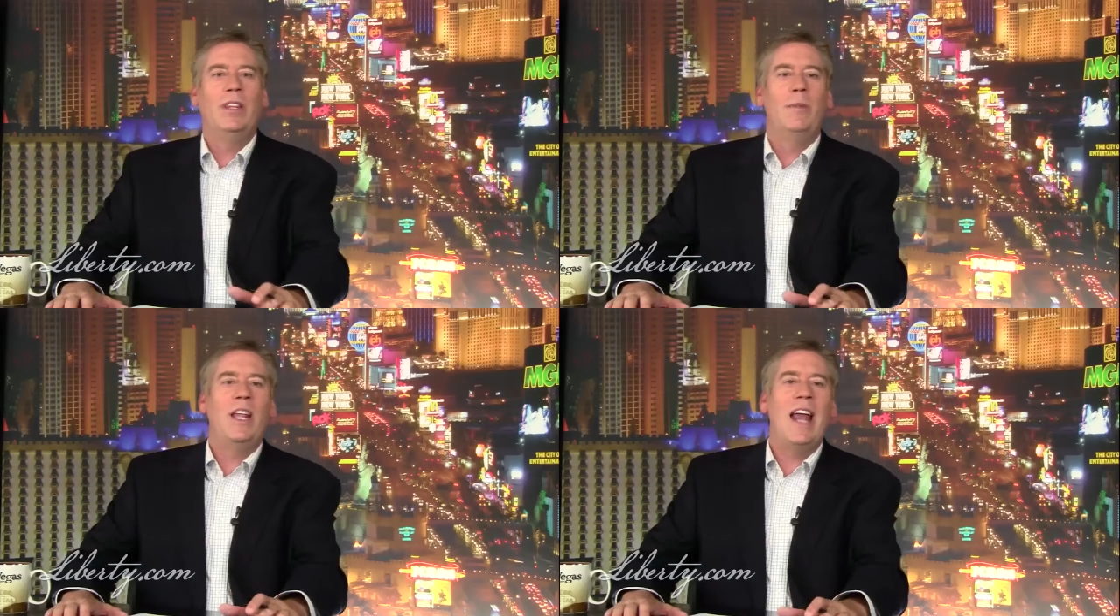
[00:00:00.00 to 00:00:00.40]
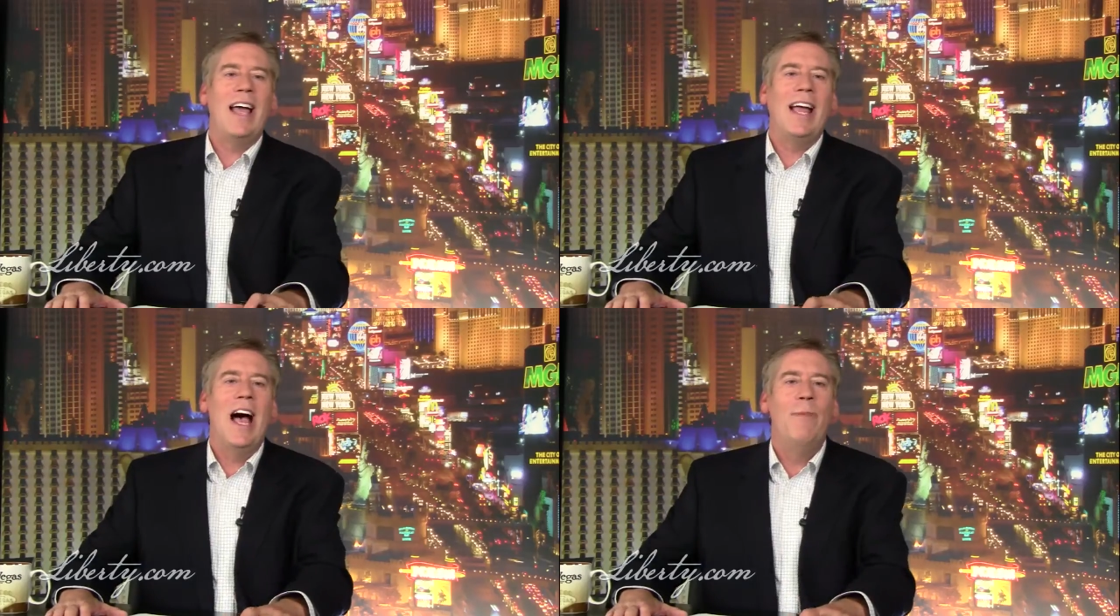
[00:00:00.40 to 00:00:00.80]

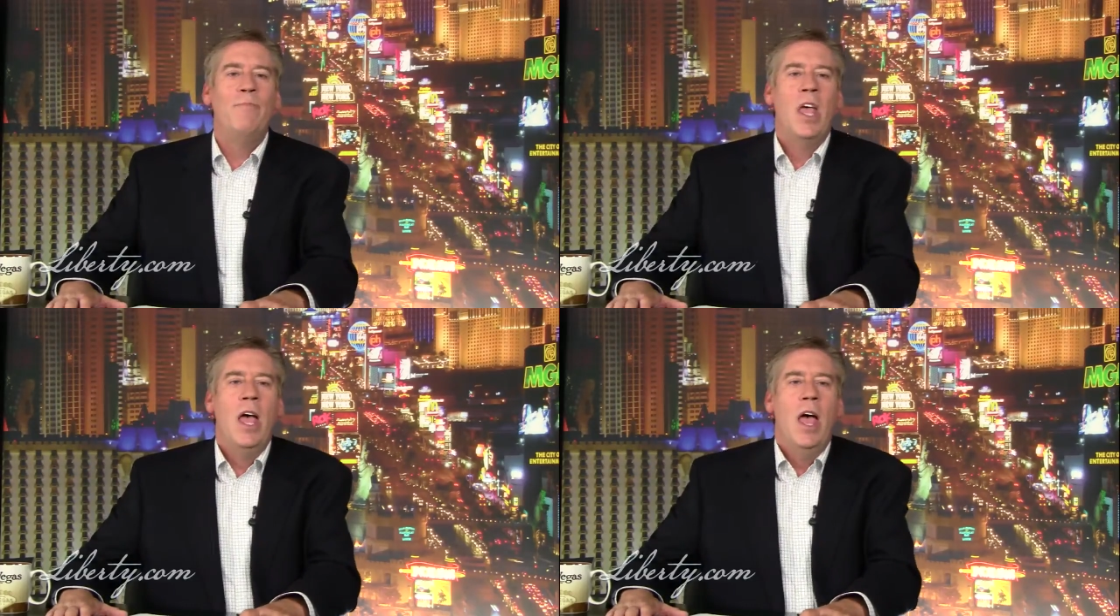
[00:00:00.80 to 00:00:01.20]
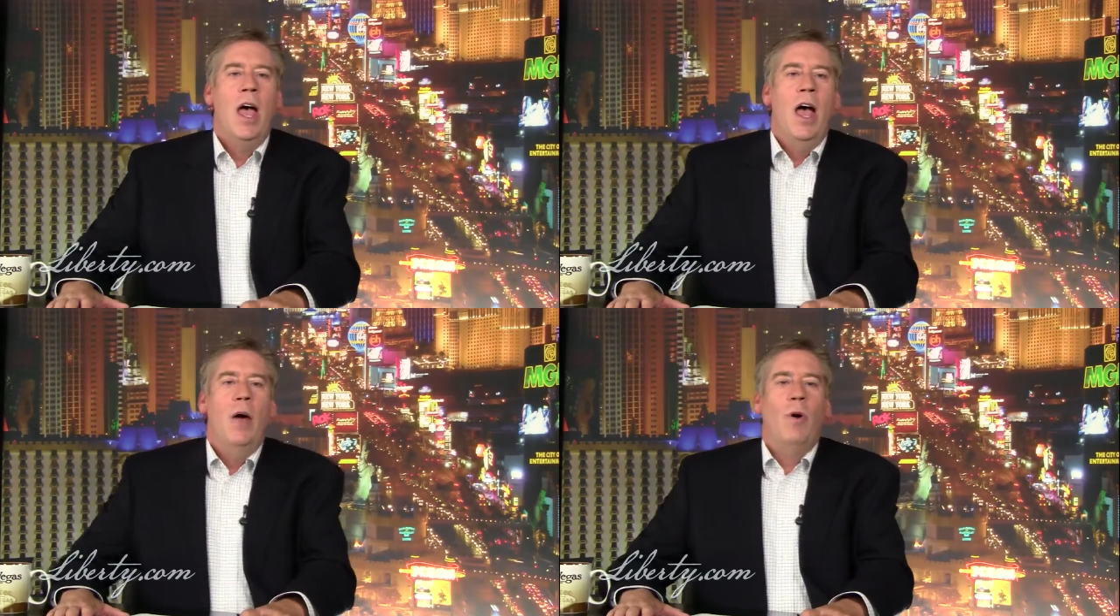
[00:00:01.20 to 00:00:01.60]
Liberty.com.
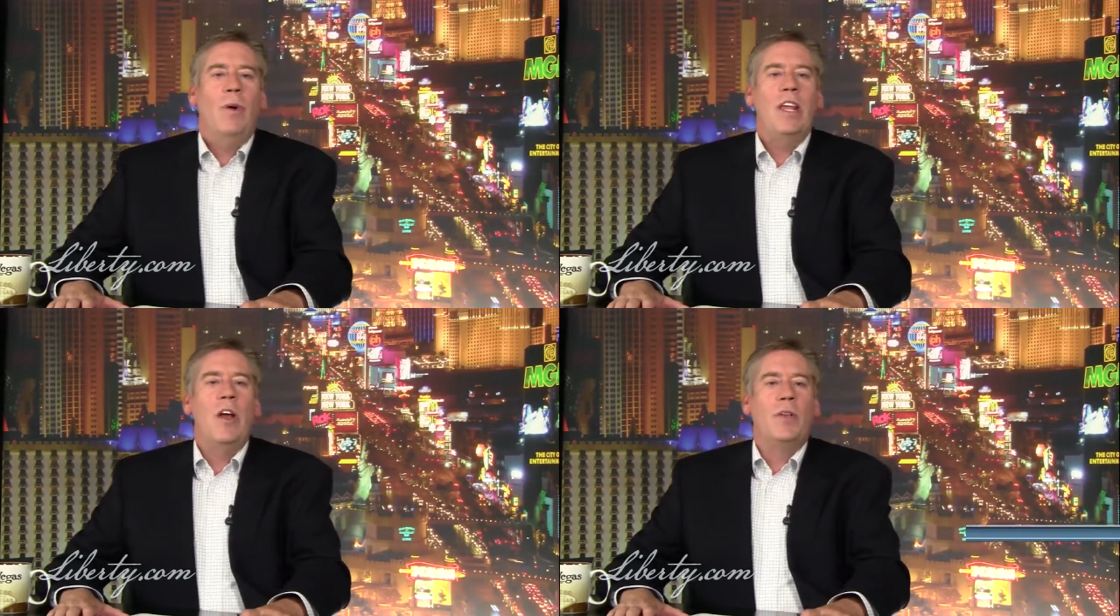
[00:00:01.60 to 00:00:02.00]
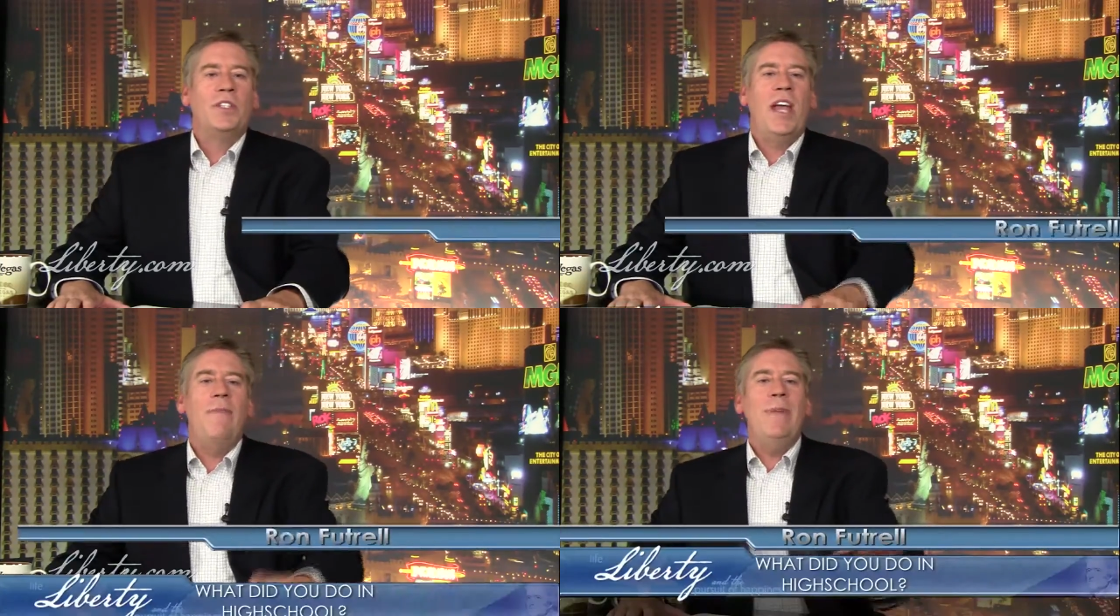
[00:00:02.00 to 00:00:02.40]
Well, what do you know? The
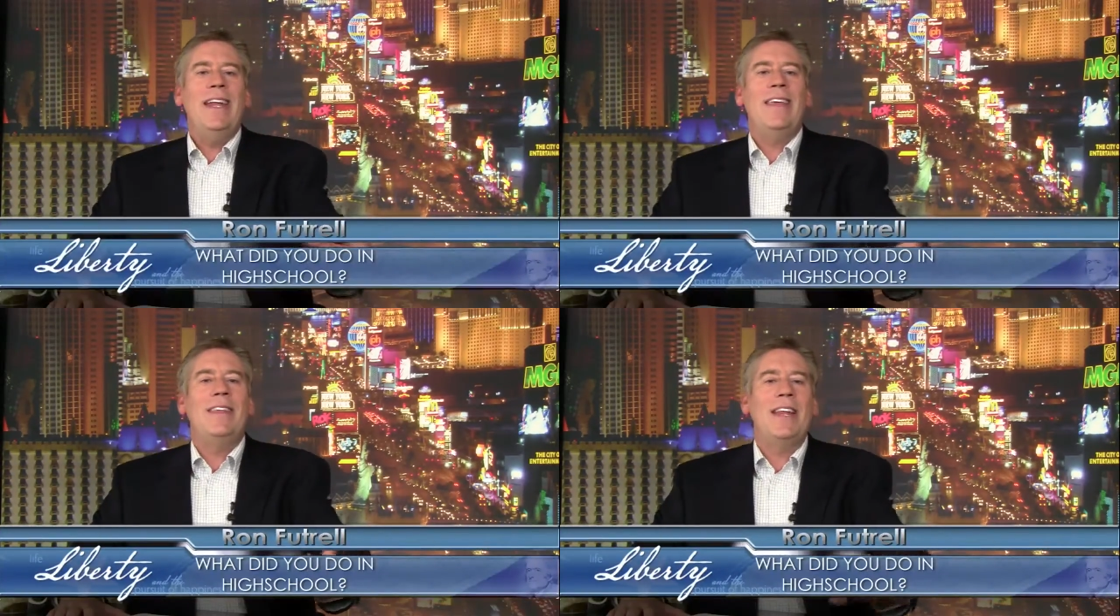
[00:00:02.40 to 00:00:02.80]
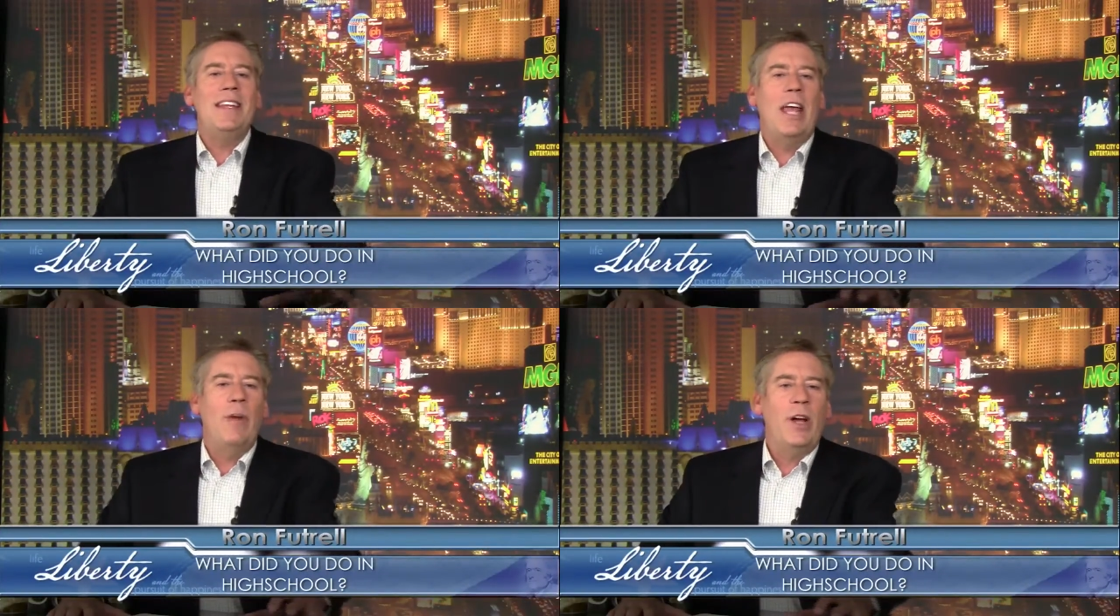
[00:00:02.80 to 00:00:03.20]
same media that
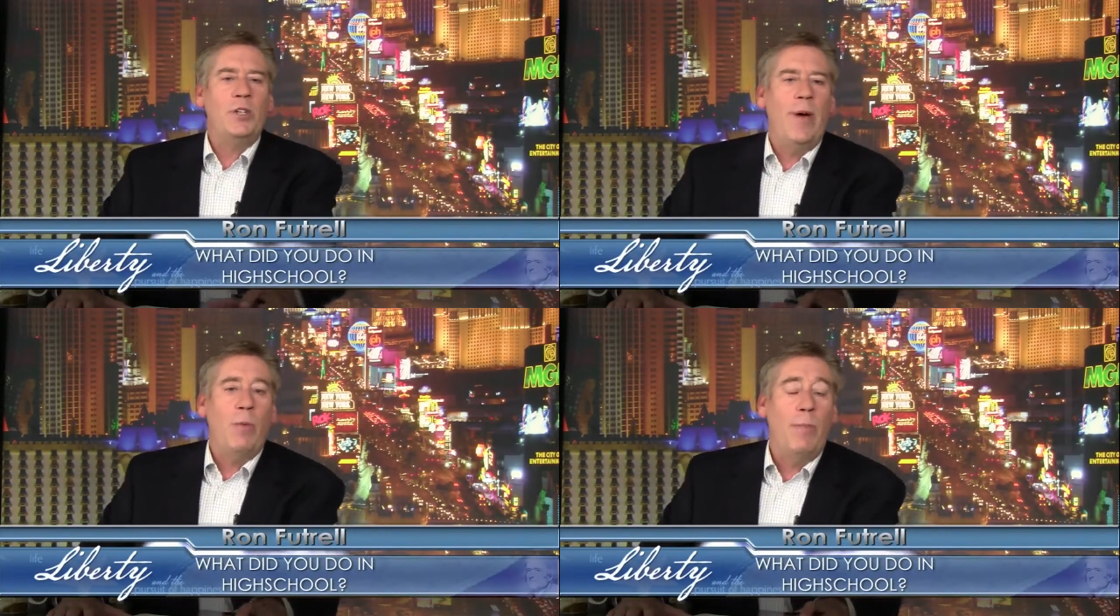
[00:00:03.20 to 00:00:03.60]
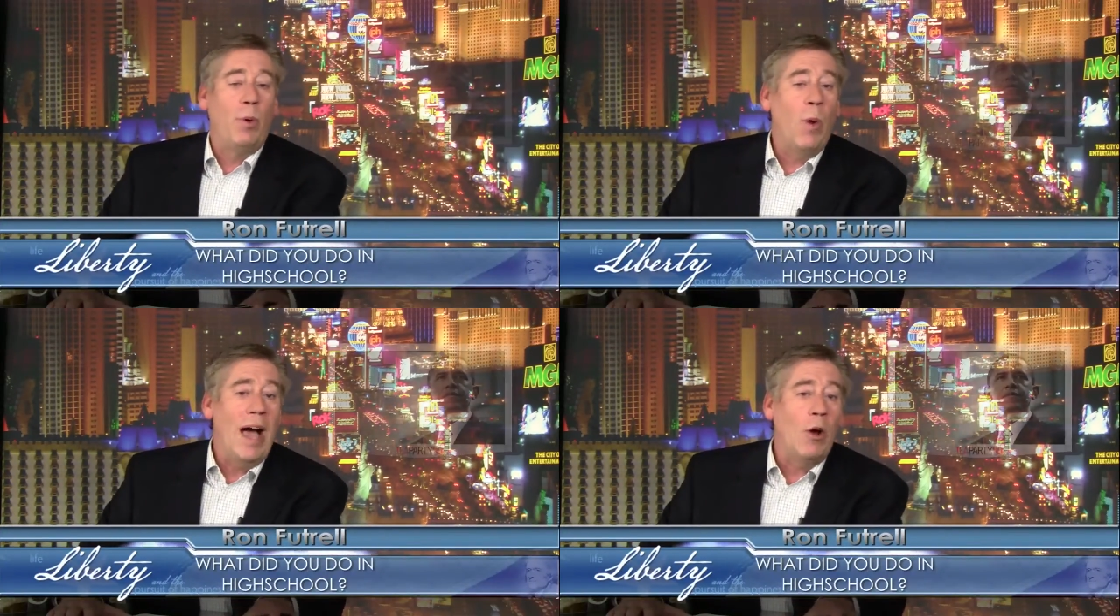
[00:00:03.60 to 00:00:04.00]
didn't care much about what
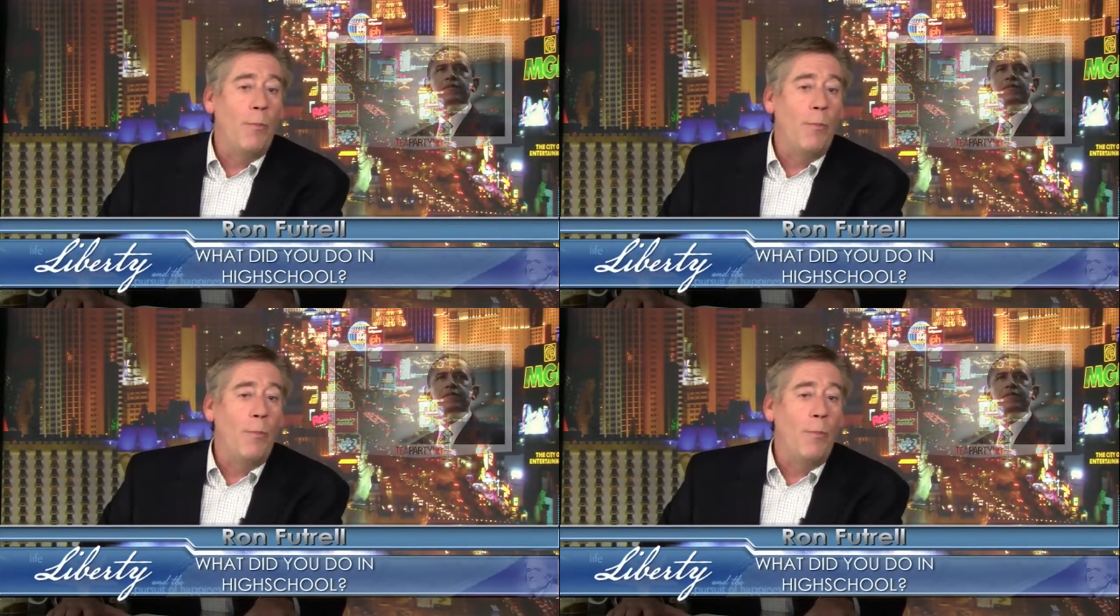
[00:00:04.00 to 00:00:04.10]
Barack